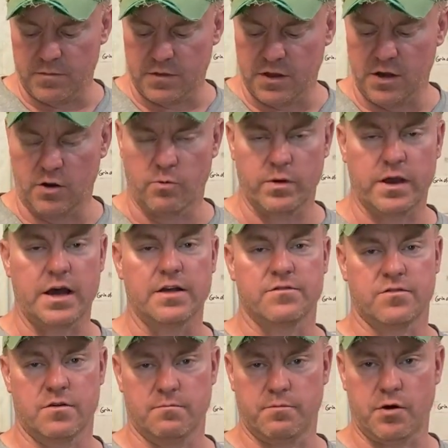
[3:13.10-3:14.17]
we got
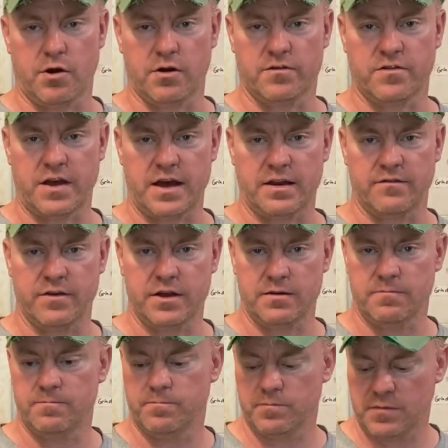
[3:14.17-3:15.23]
certain parts out of it,
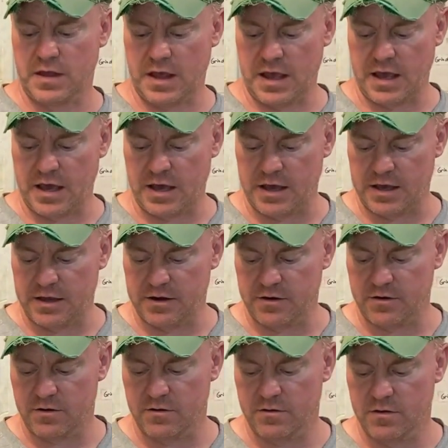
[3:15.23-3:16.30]

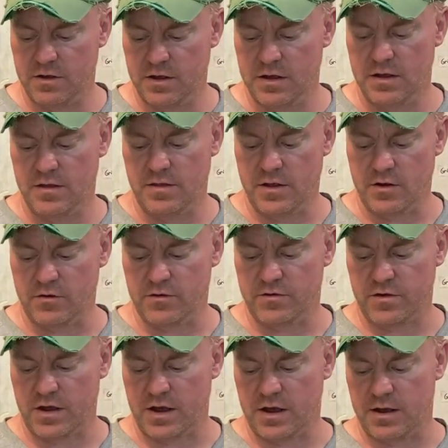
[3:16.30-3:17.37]
and
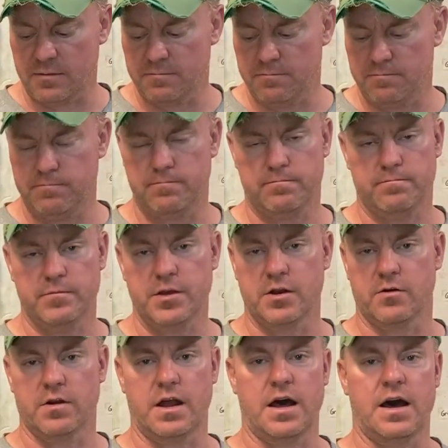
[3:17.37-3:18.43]
there's
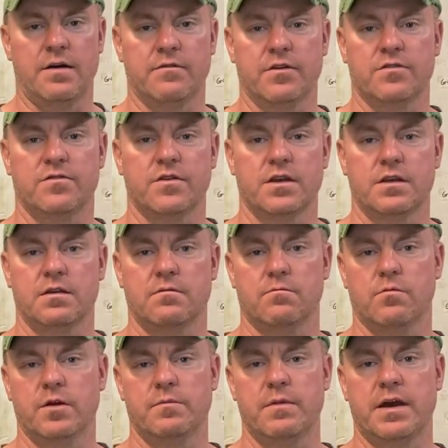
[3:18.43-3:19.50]
obviously
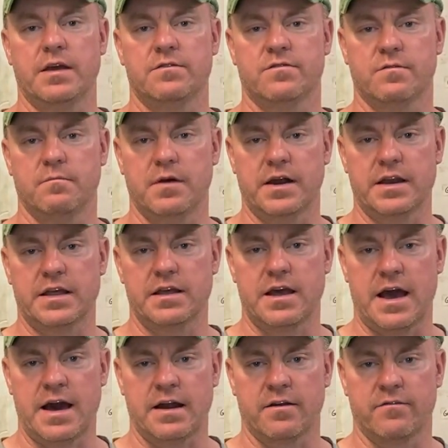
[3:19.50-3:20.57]
we made some money
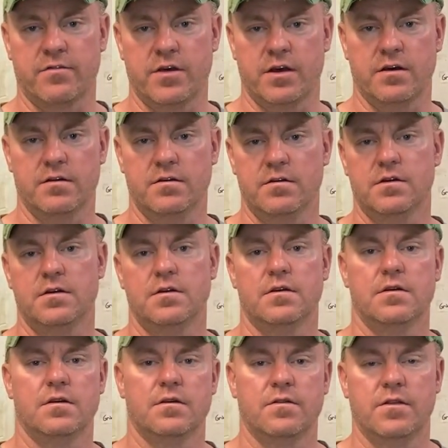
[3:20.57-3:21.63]
out of
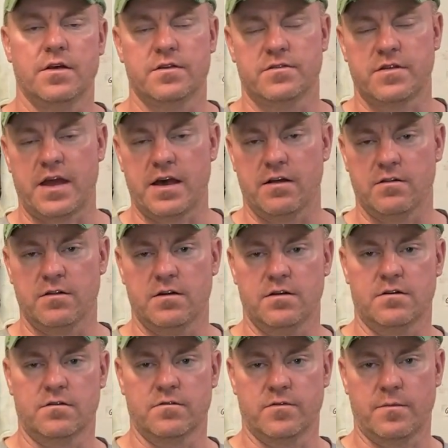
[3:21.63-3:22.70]
the sale
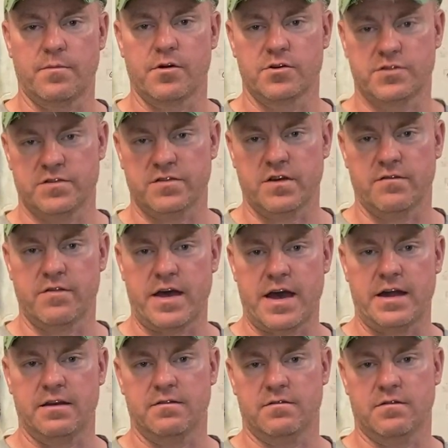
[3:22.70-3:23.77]
or the purchase of
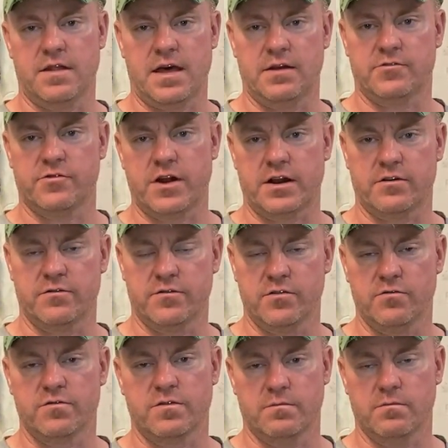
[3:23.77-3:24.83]
that tractor
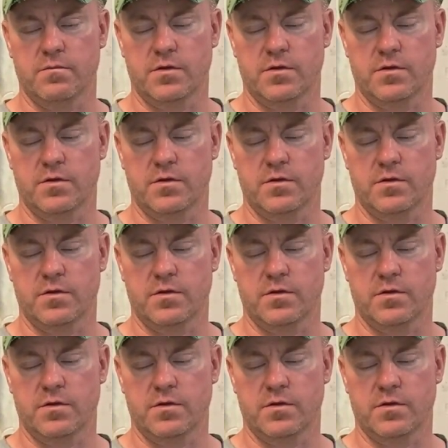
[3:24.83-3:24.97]
too. So